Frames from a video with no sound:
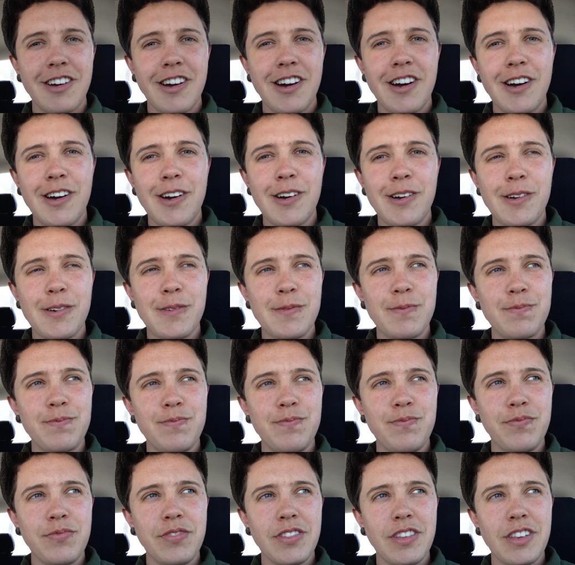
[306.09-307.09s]
Um,
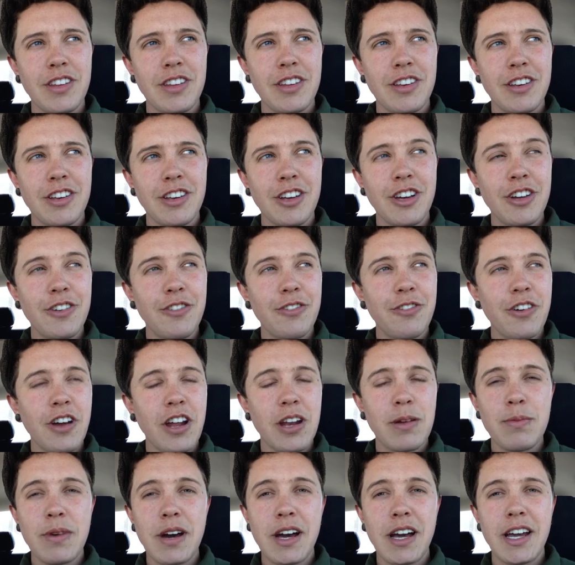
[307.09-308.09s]
a good
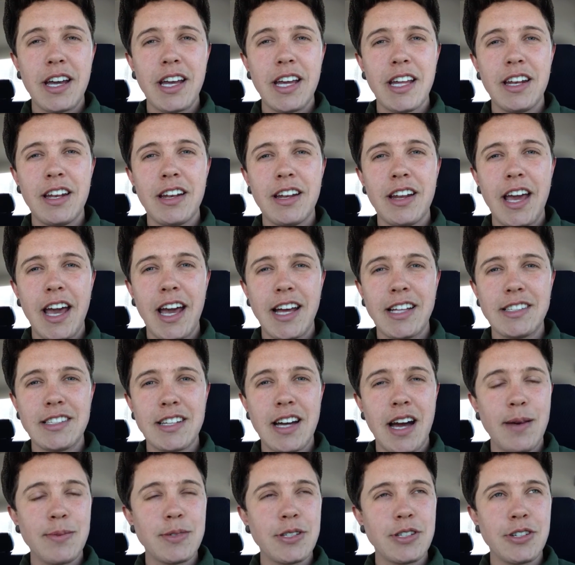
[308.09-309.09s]
friend of mine had
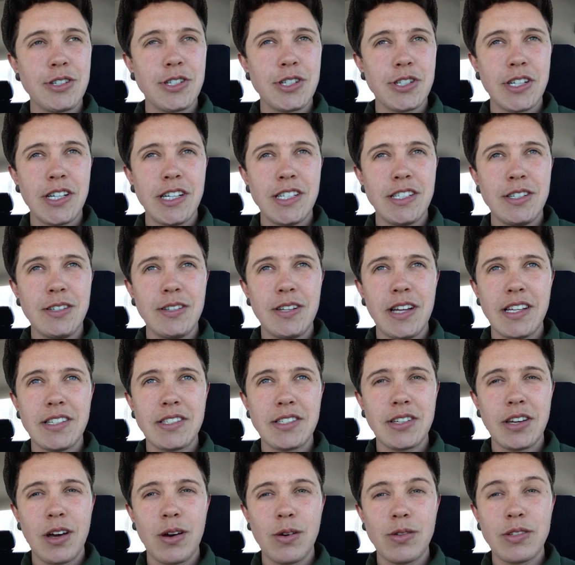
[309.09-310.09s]
top surgery two
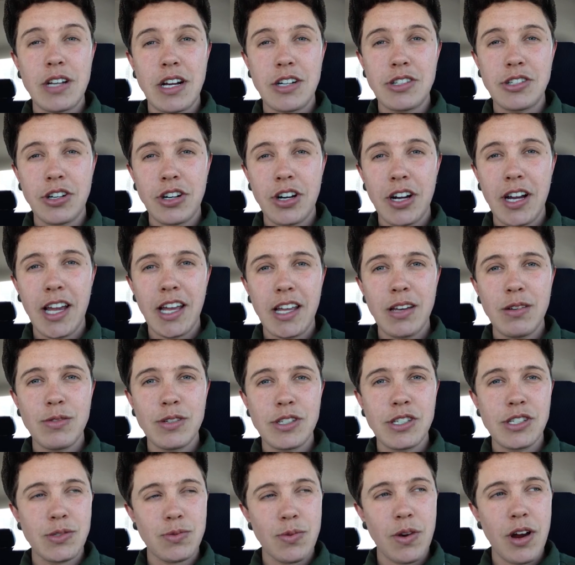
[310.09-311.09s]
days ago, Dr. Crane,
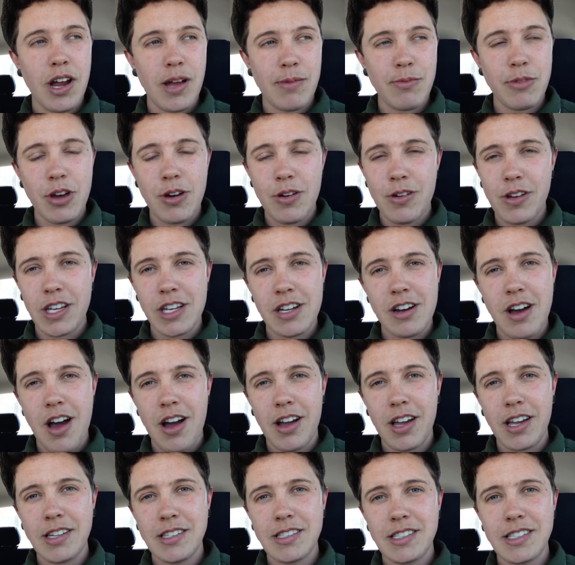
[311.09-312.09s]
which is where I'm going in
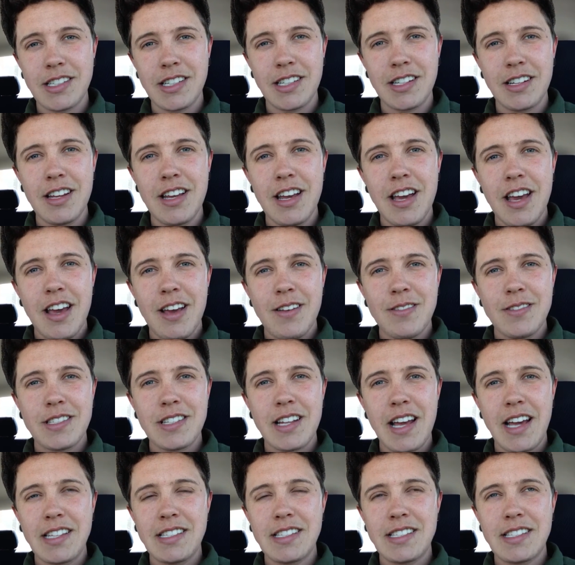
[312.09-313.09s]
August. And it
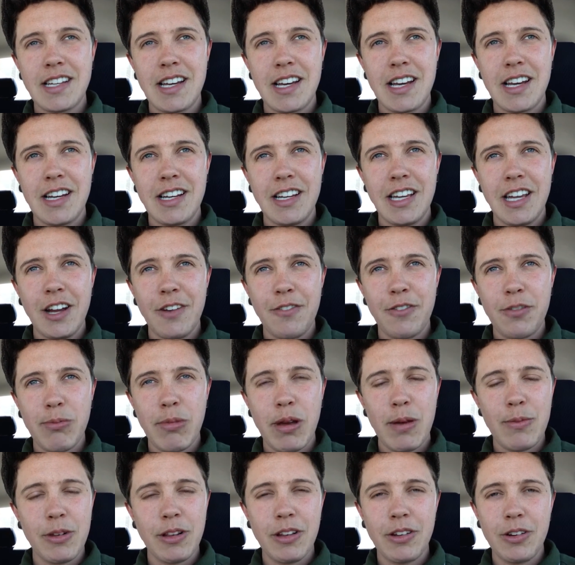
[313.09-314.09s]
was nice to hear from
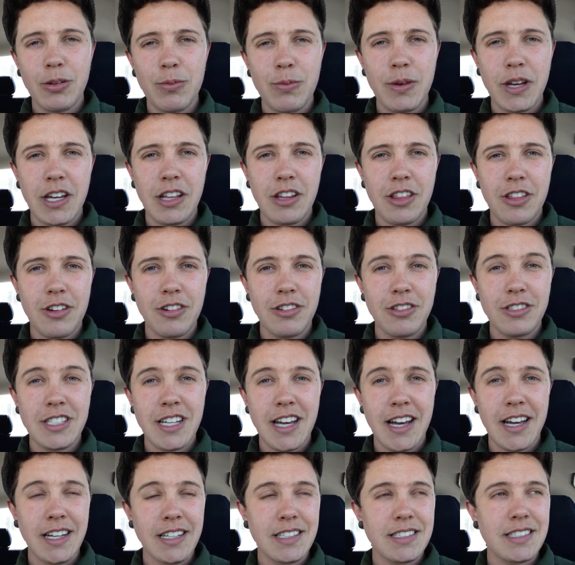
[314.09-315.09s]
him a little bit through
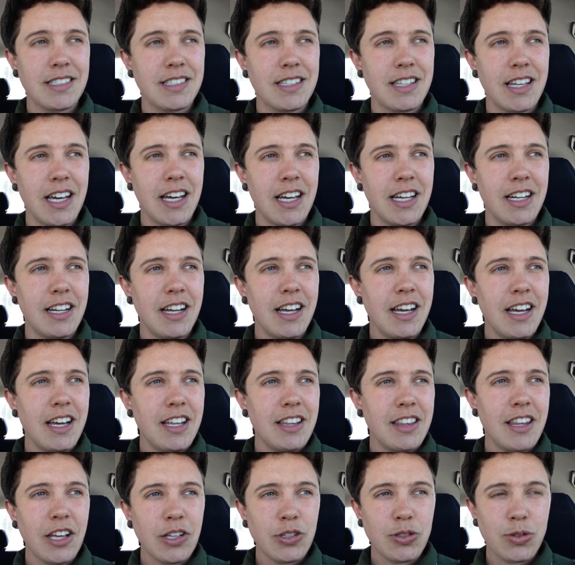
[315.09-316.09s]
text that
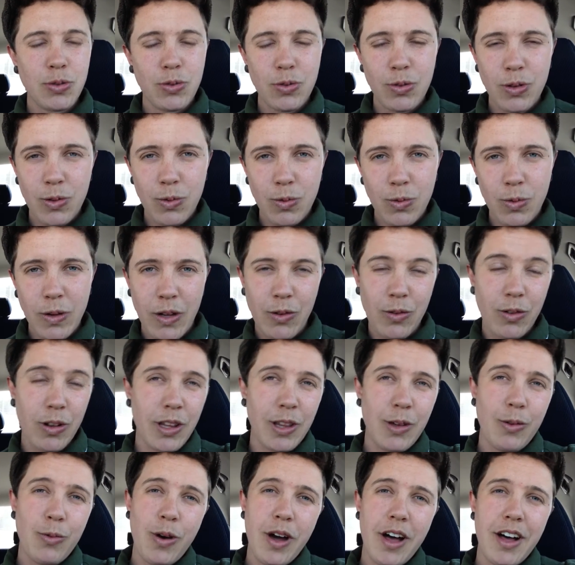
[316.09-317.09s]
things were, went
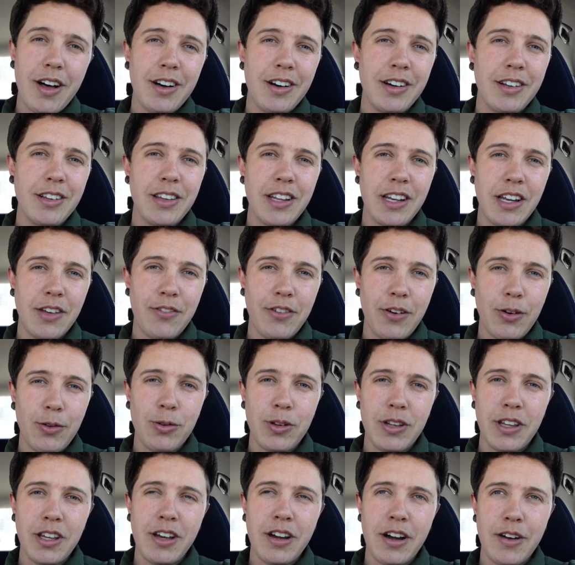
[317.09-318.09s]
really well, that he felt
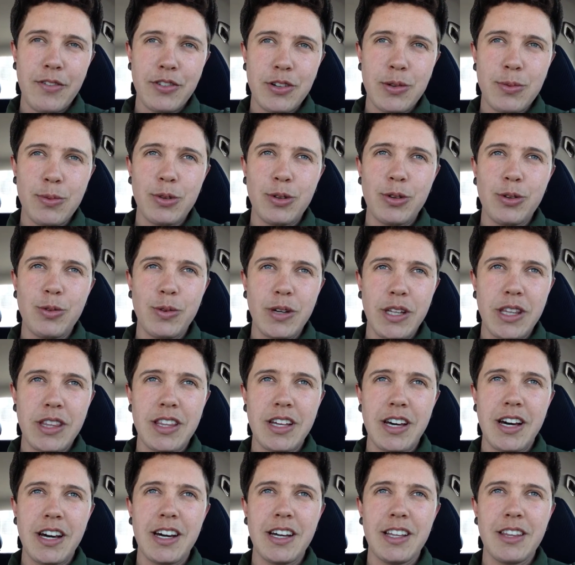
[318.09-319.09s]
really comfortable
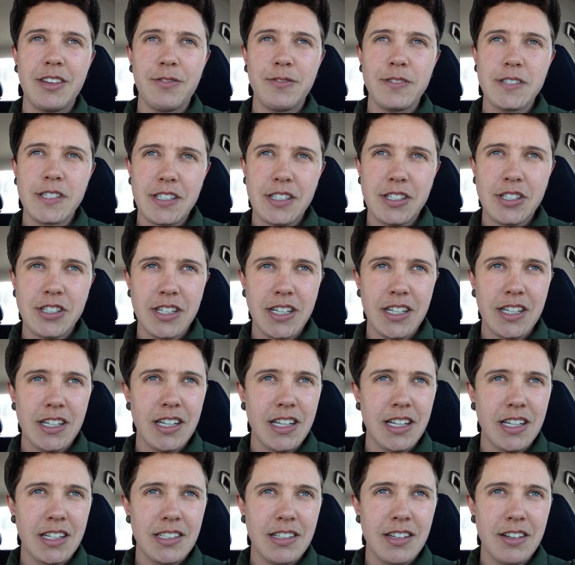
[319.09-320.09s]
with uh, the physician
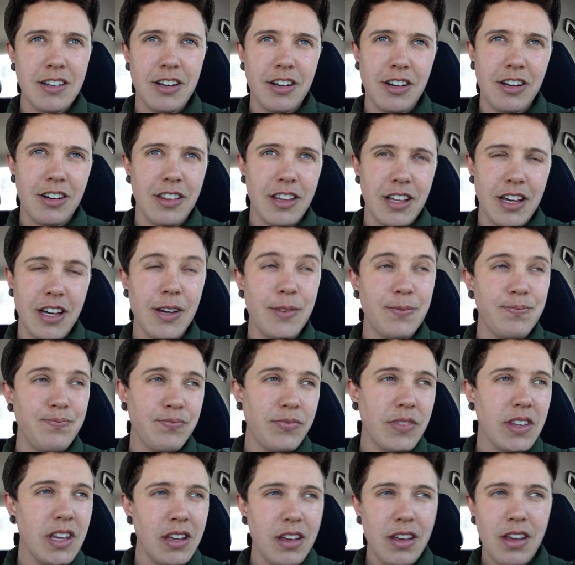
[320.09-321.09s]
and or the
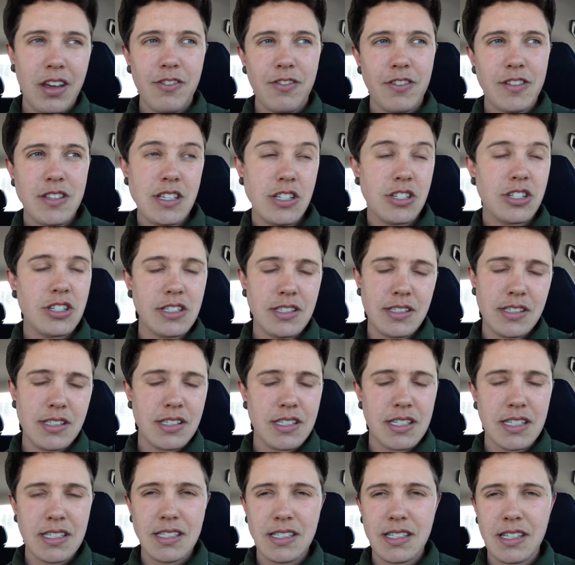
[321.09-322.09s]
physician's
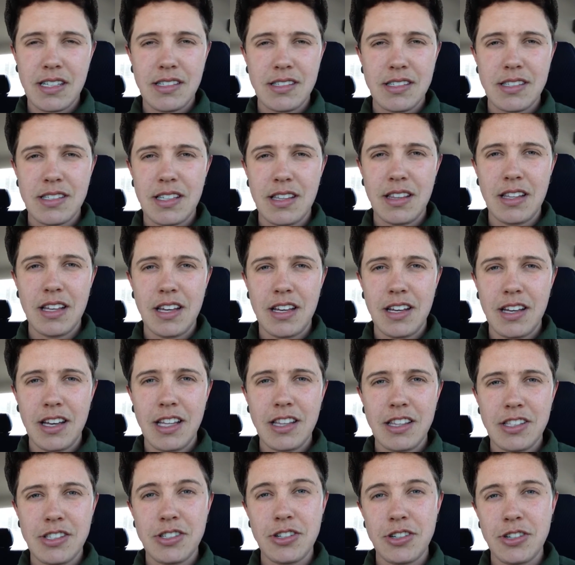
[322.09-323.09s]
assistants and the
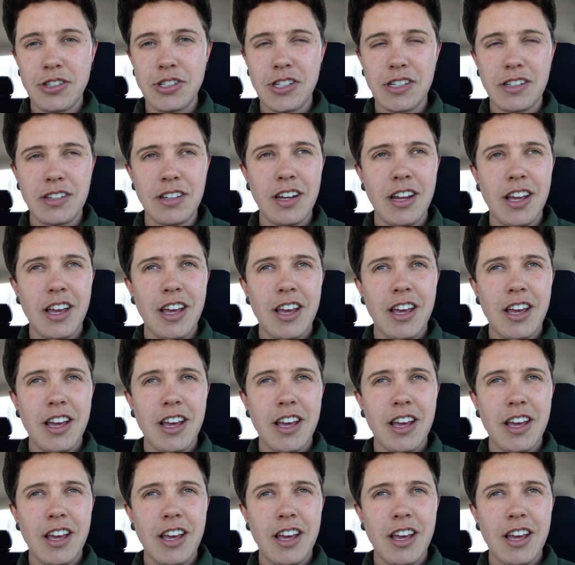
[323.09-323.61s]
and the surgeon.